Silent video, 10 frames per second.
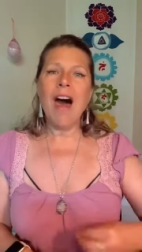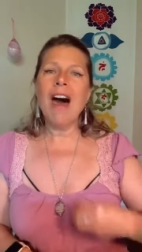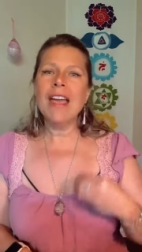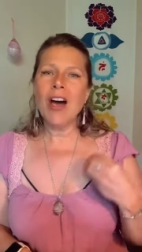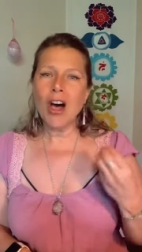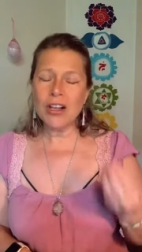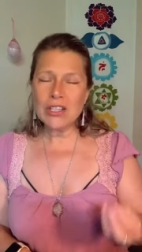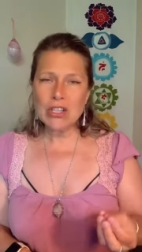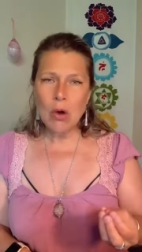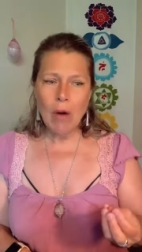I
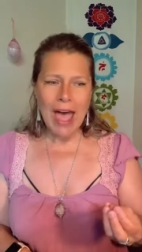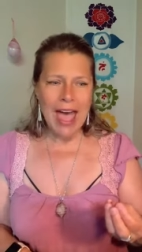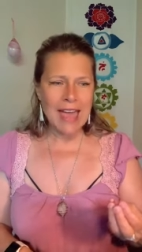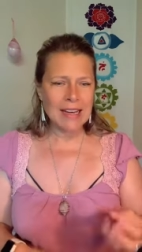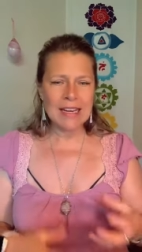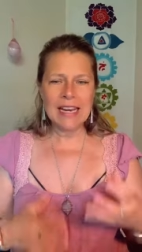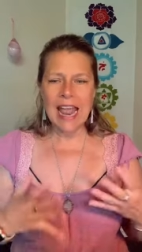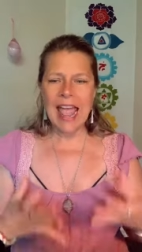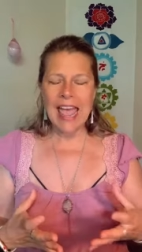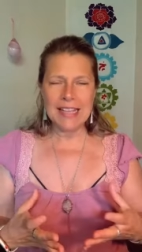also added
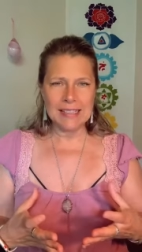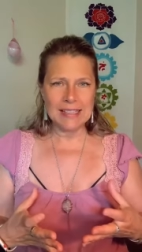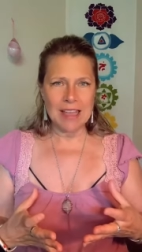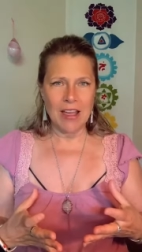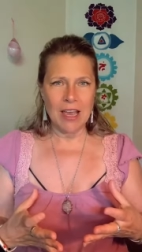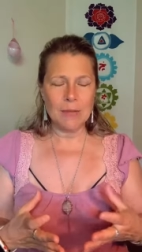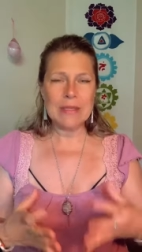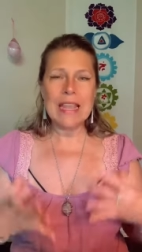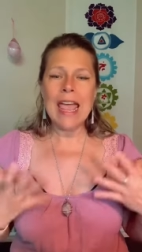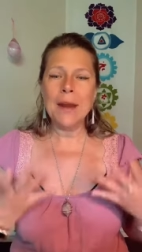
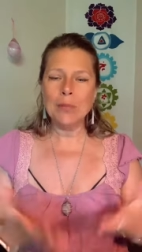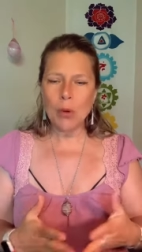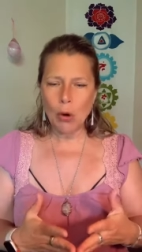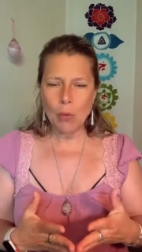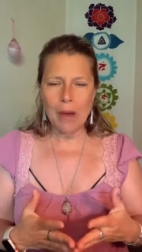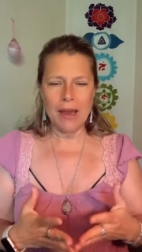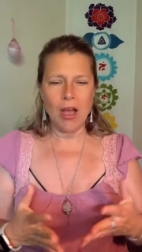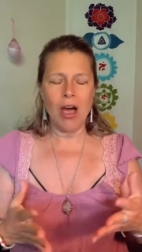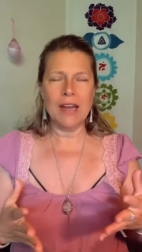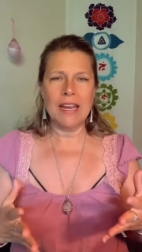enzymes and
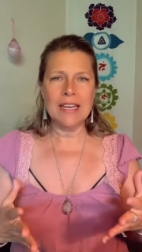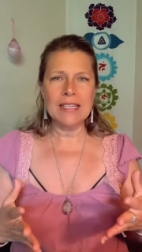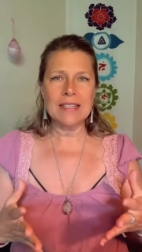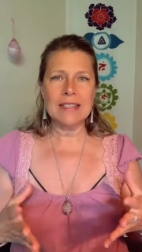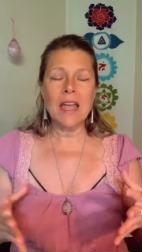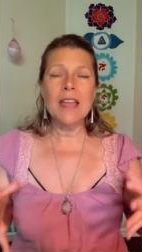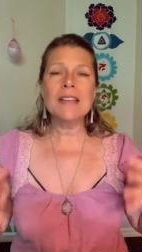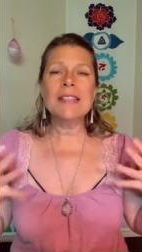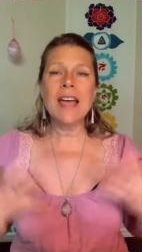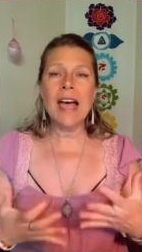probiotics
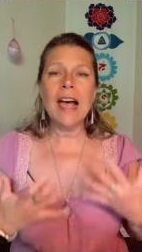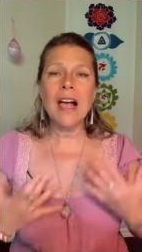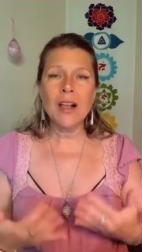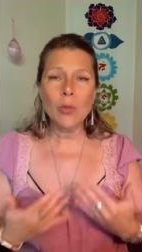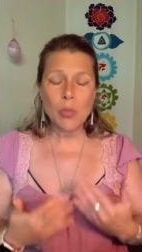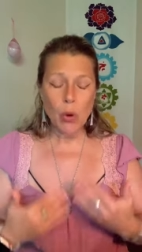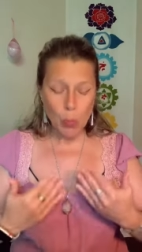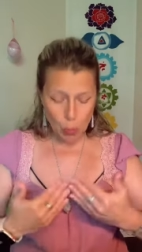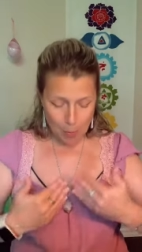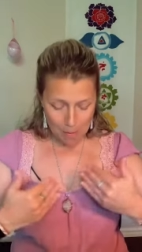to help
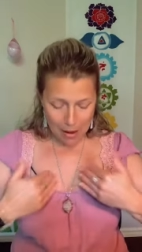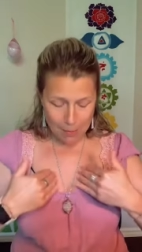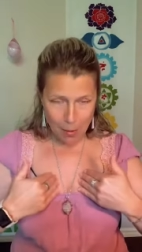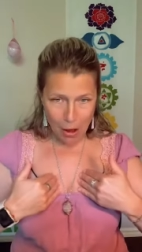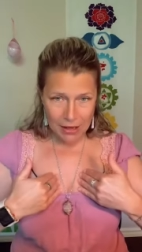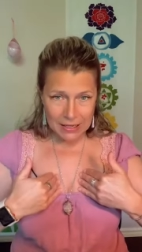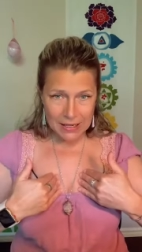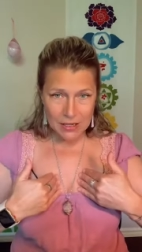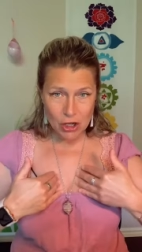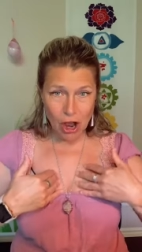my
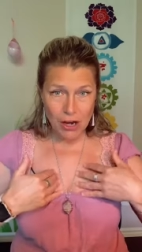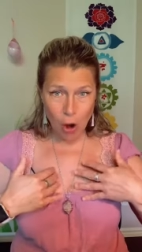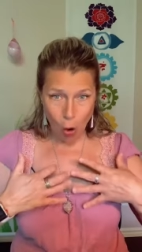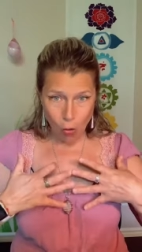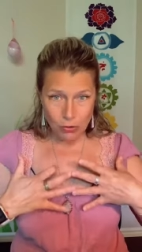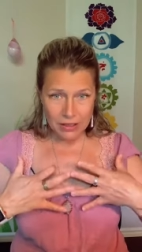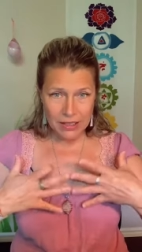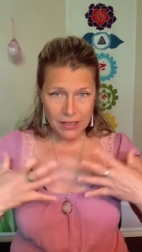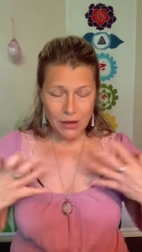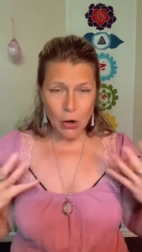body not
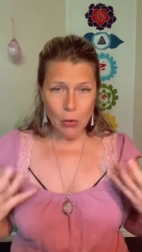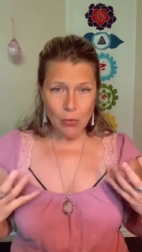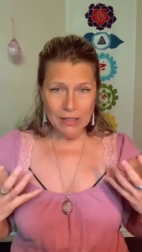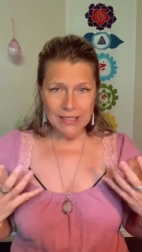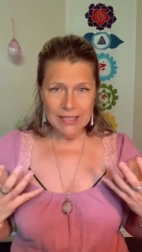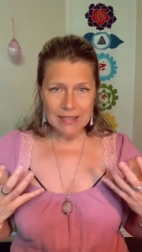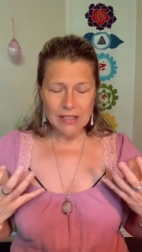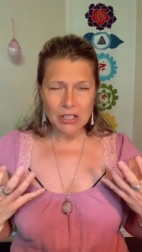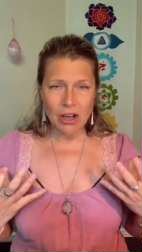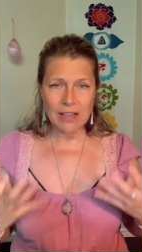only release
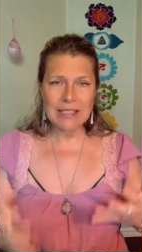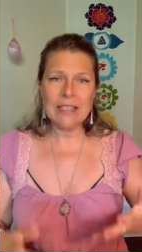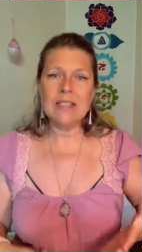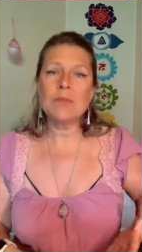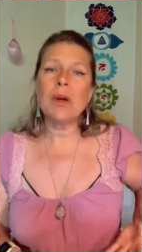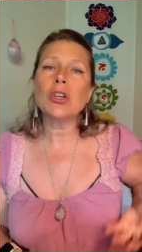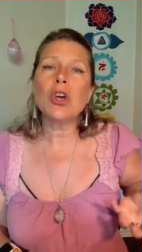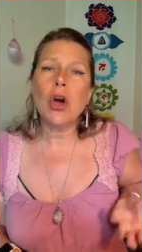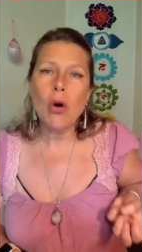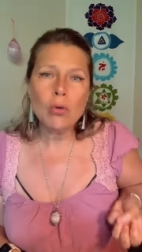the toxins
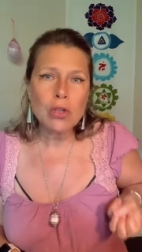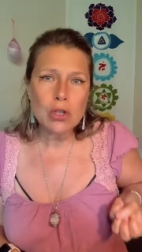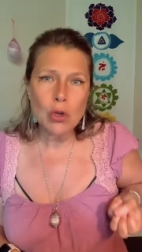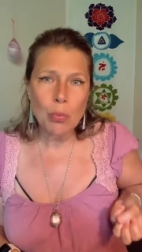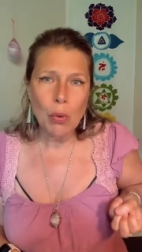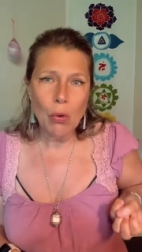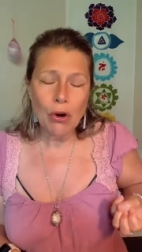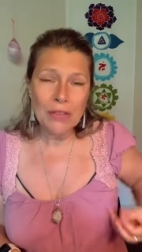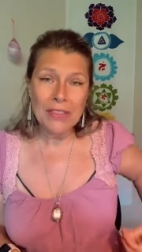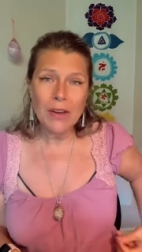but go
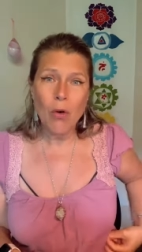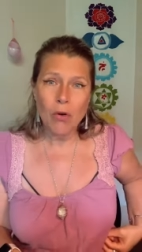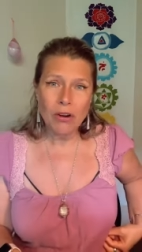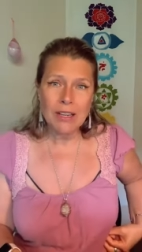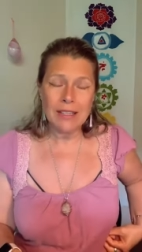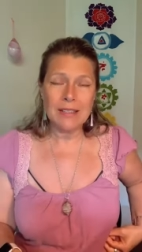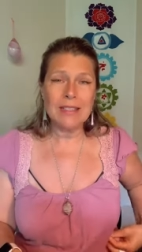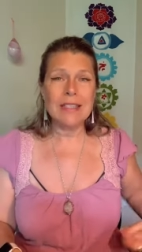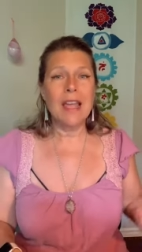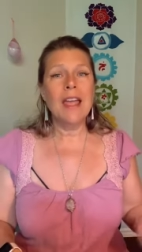support the
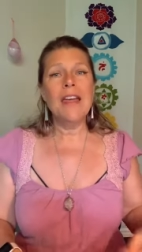organs